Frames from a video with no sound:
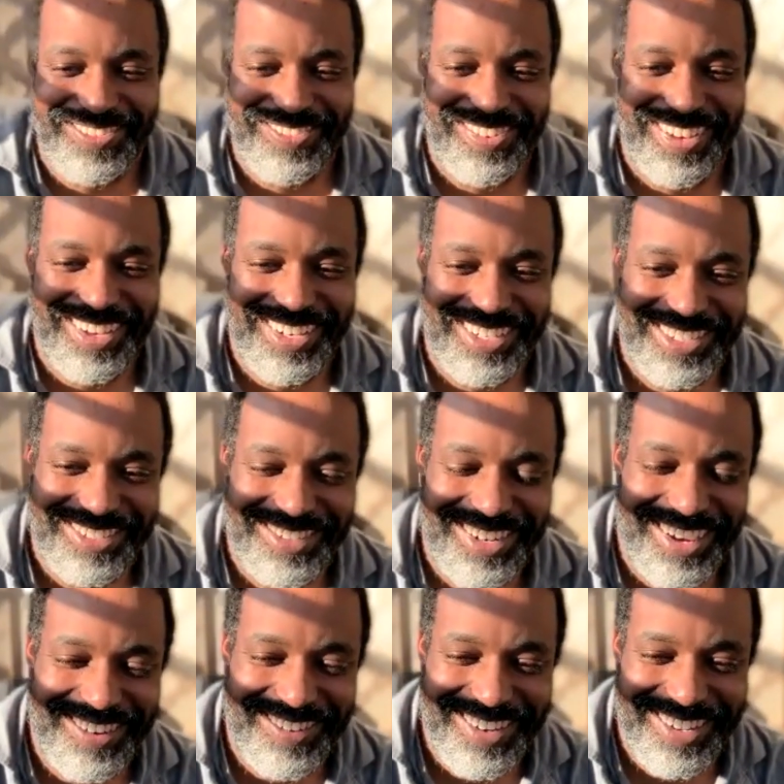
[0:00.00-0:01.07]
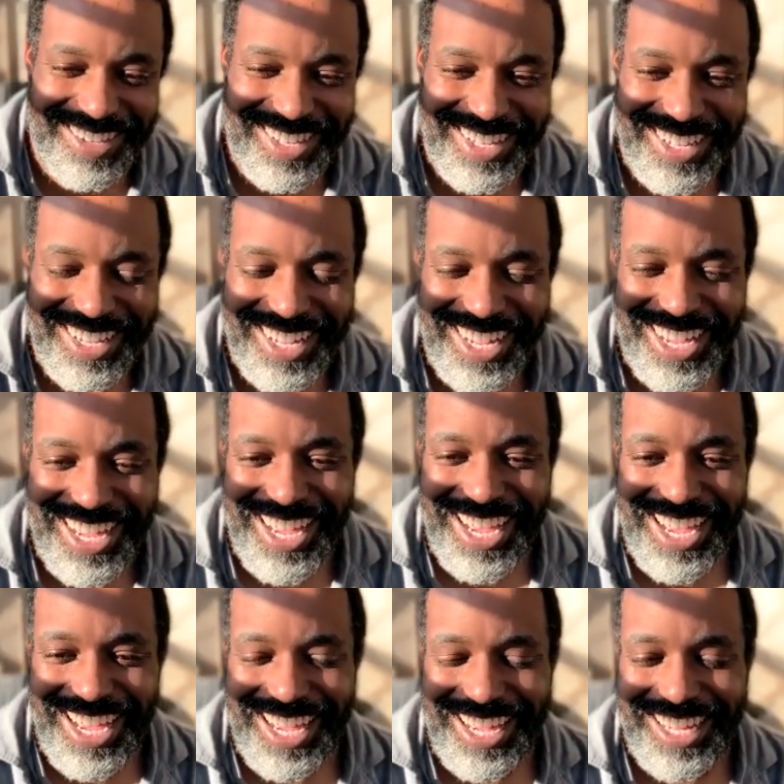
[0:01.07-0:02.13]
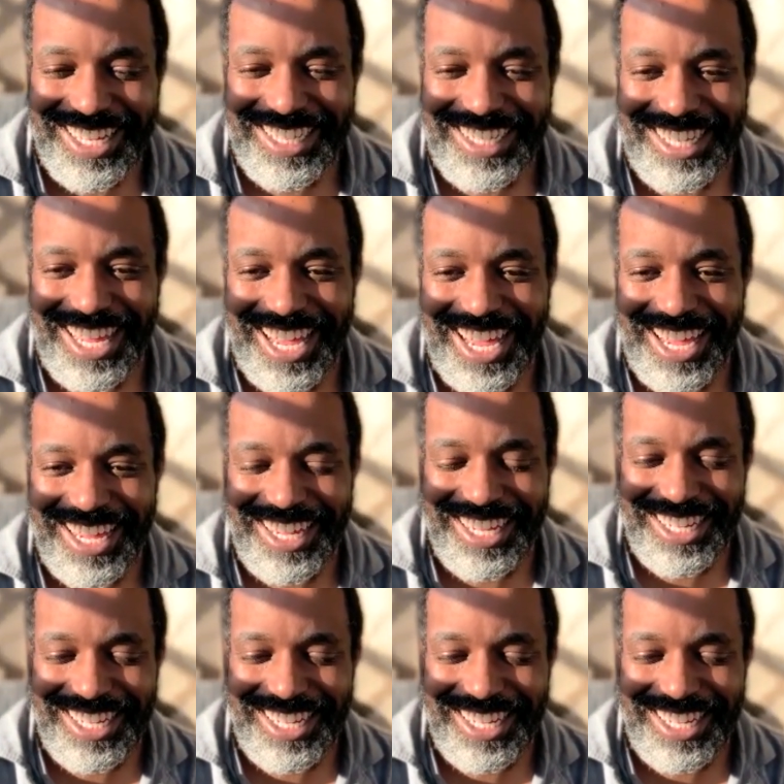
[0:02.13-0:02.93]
about because they're not worth it, is that